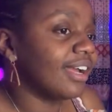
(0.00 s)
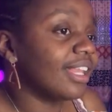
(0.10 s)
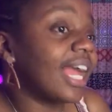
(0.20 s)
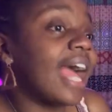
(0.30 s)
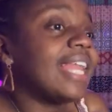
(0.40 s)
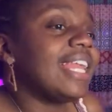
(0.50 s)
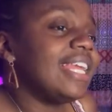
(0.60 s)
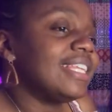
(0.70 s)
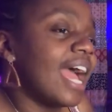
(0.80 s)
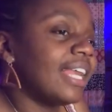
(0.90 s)
Like I
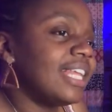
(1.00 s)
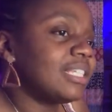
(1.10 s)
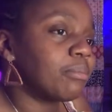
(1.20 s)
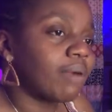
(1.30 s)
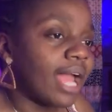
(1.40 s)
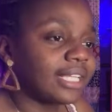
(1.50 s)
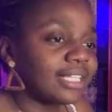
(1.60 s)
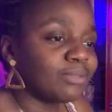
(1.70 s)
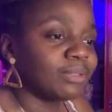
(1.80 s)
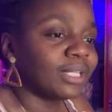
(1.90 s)
need to
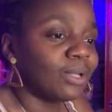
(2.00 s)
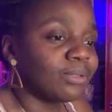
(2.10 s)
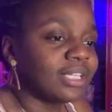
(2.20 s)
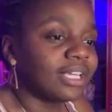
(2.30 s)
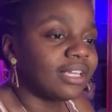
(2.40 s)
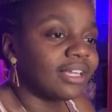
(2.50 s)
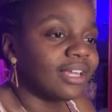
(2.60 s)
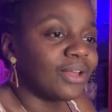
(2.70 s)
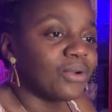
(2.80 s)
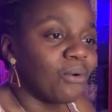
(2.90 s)
practice with the low ticket
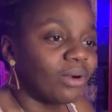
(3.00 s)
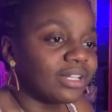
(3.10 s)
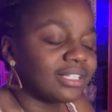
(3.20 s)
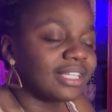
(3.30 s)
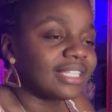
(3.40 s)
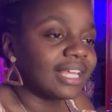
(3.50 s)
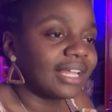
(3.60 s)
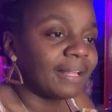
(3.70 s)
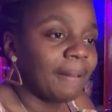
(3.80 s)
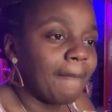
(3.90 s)
course to sell
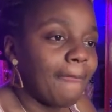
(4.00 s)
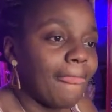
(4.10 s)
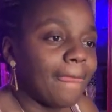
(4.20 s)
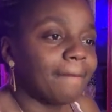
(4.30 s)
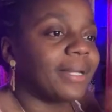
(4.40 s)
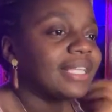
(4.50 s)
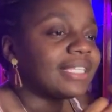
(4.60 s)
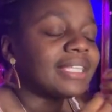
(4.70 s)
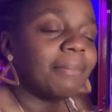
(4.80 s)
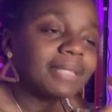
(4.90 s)
it. But it's
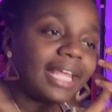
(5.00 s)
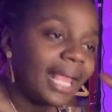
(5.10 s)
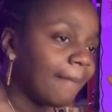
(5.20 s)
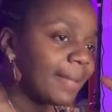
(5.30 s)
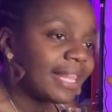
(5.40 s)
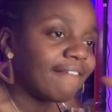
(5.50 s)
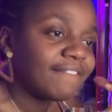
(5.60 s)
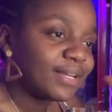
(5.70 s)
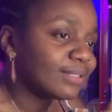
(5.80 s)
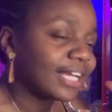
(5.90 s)
something in me that
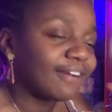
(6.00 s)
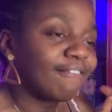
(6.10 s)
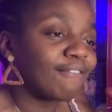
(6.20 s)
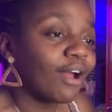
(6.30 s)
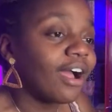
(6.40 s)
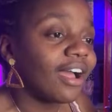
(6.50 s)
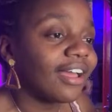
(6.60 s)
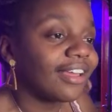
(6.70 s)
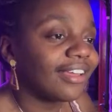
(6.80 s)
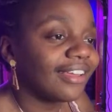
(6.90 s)
feels like a
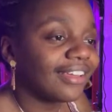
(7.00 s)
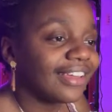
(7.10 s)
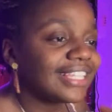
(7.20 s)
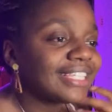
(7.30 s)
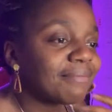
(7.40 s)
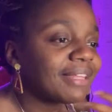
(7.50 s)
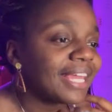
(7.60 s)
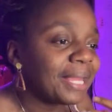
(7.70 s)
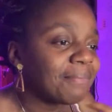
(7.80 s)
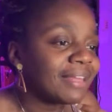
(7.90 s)
fraud. It's something
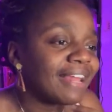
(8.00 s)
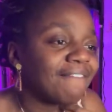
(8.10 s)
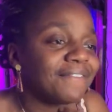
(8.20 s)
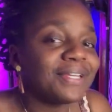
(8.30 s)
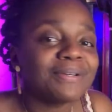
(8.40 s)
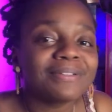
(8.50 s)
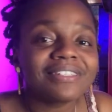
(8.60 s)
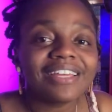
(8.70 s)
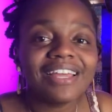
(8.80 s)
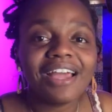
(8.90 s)
in me that feels
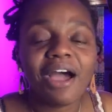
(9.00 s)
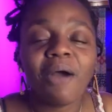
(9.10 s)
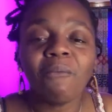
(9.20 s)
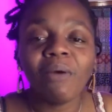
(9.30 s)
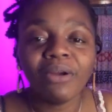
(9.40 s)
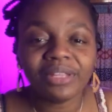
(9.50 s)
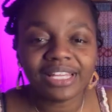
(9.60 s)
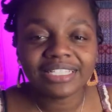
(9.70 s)
unworthy.